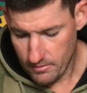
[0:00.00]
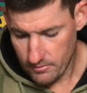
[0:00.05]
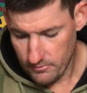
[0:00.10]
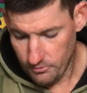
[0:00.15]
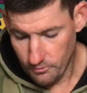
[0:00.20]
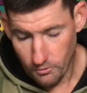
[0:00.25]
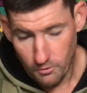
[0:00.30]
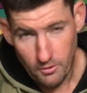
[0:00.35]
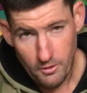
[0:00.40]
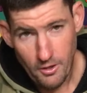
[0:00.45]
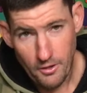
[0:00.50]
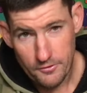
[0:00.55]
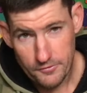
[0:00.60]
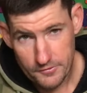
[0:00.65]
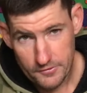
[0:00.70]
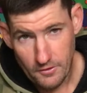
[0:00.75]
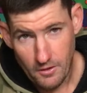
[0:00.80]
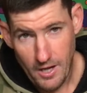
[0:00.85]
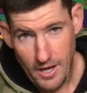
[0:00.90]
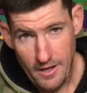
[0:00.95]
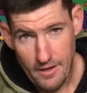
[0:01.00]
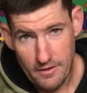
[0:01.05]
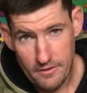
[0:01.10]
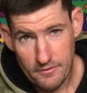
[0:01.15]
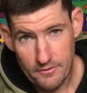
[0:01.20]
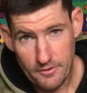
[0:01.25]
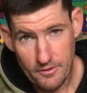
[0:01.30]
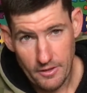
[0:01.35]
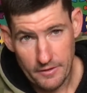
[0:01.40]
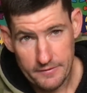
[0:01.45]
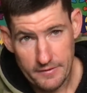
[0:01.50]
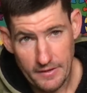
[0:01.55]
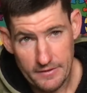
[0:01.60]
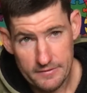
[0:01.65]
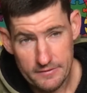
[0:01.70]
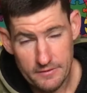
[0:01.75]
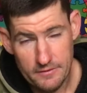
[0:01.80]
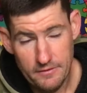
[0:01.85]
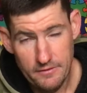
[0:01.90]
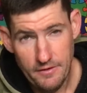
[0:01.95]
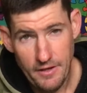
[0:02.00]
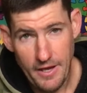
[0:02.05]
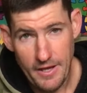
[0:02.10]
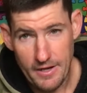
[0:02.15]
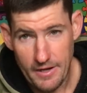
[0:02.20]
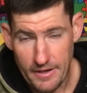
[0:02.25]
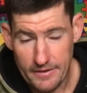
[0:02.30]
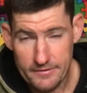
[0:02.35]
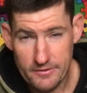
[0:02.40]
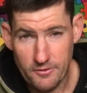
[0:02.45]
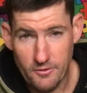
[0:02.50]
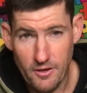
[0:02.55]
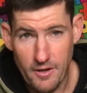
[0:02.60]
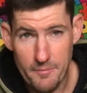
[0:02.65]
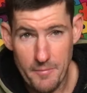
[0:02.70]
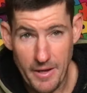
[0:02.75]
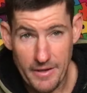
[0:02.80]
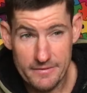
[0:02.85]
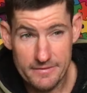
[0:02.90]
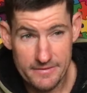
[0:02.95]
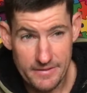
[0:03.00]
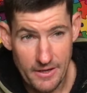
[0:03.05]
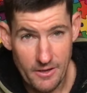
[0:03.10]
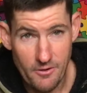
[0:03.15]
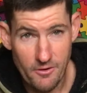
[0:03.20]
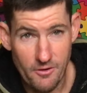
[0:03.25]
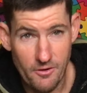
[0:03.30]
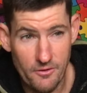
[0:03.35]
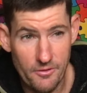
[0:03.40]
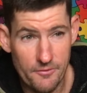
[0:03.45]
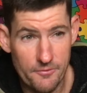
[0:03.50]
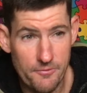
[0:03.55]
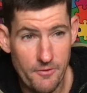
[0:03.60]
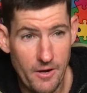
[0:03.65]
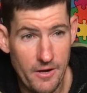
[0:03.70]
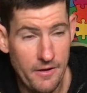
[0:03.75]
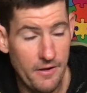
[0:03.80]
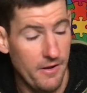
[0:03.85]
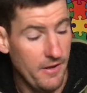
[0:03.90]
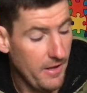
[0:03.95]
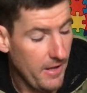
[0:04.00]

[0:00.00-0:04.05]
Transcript: Norco site that I tested had an Assegai Maxx Terra on the front,